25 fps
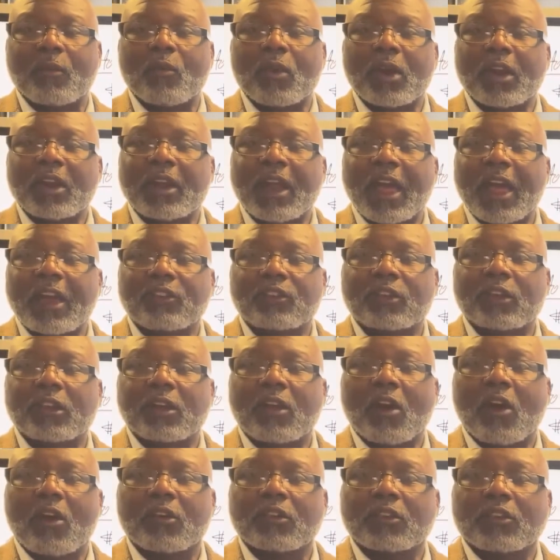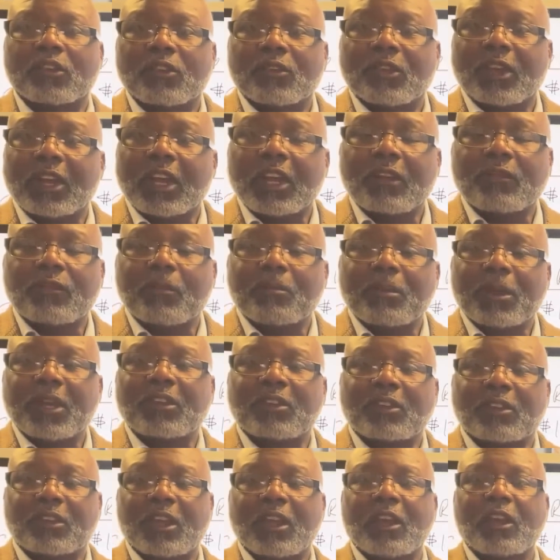what it actually costs you to even be
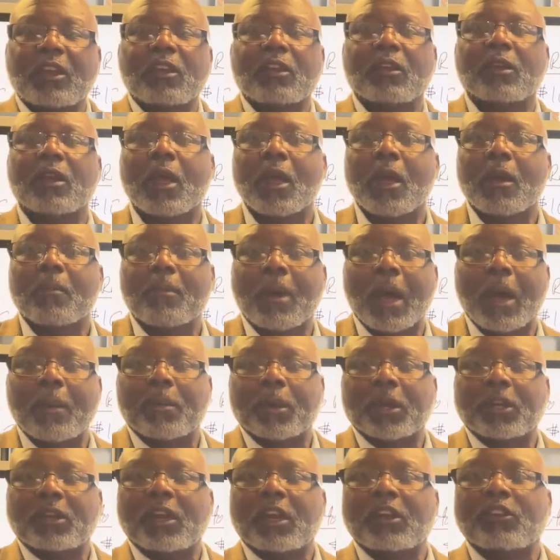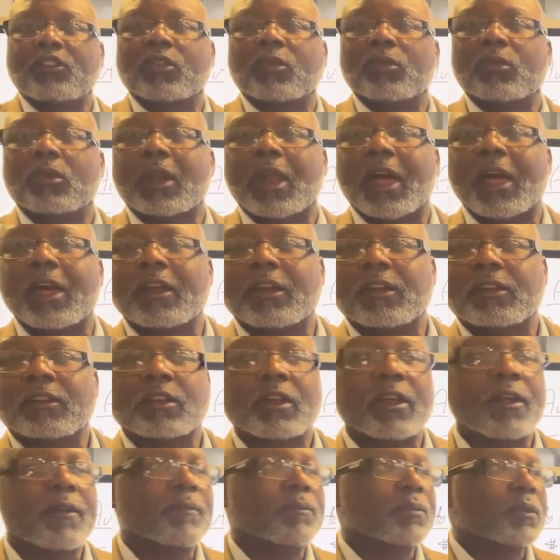seen by potential clients.
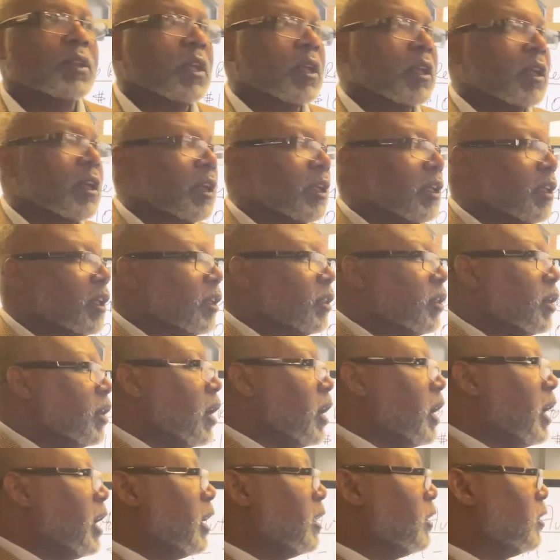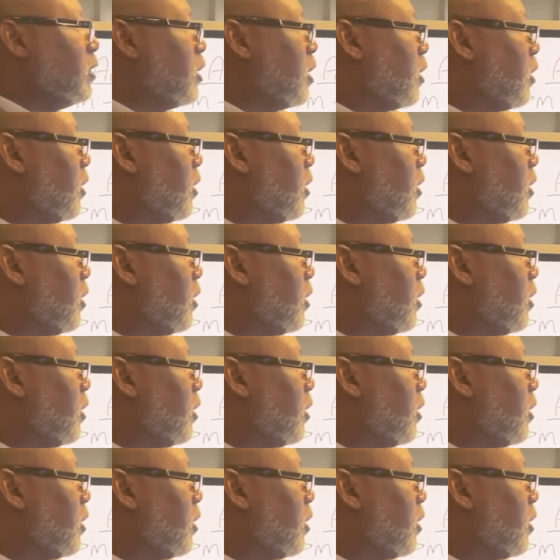In their